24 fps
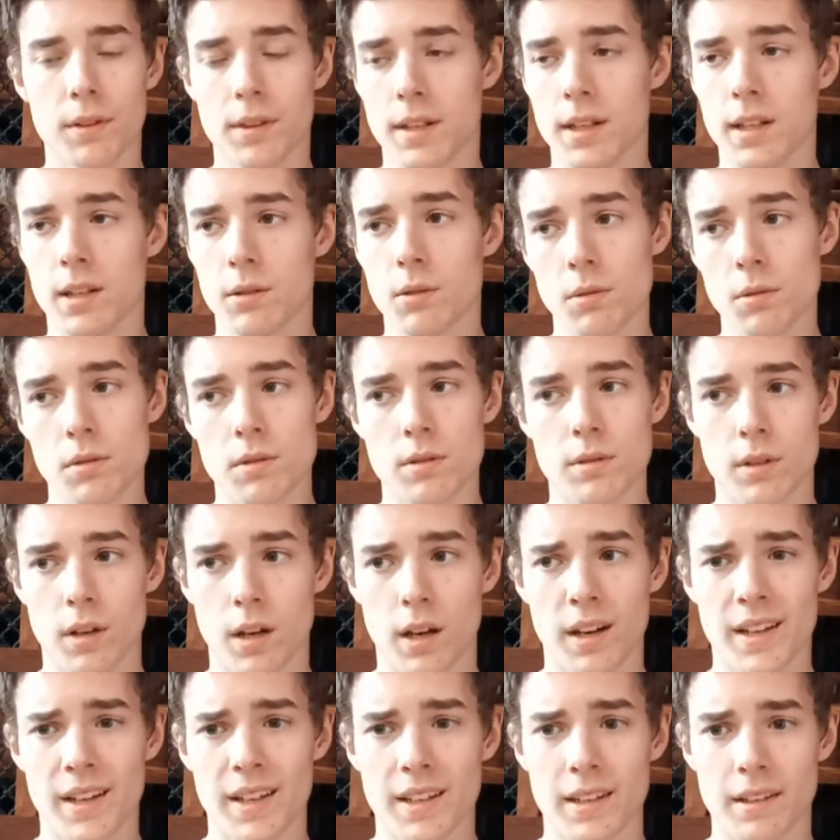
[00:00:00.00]
But everything
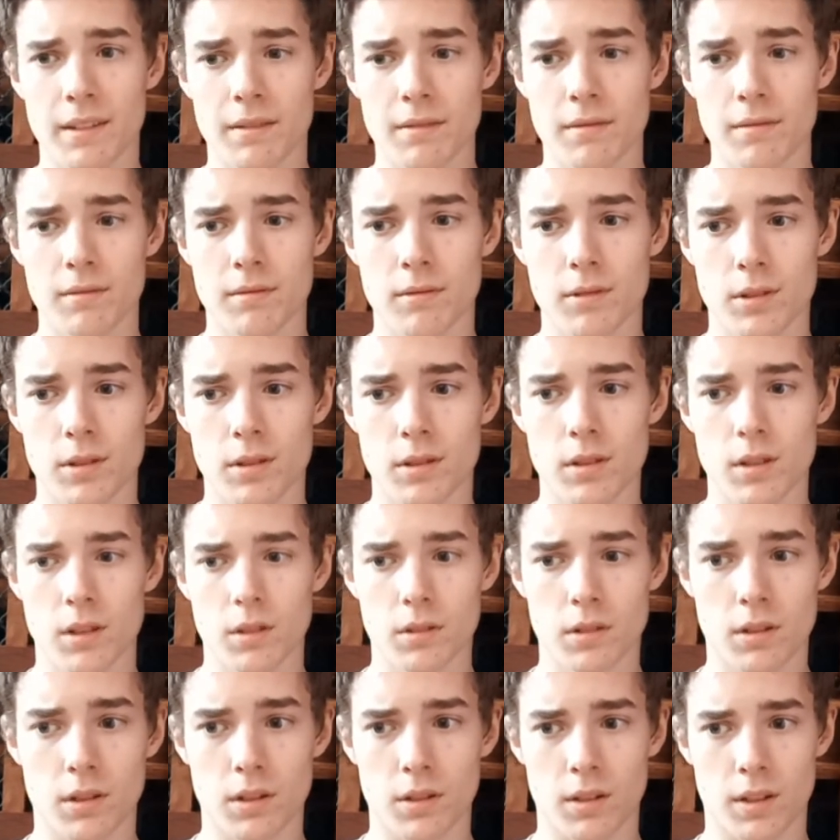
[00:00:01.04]
else, I
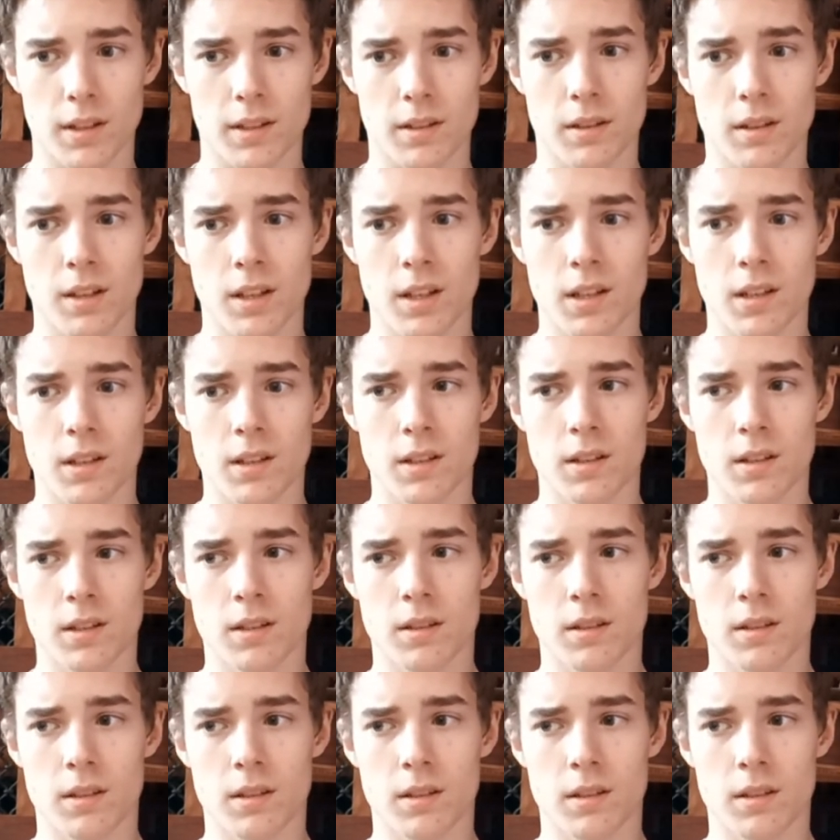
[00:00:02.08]
don't know, like,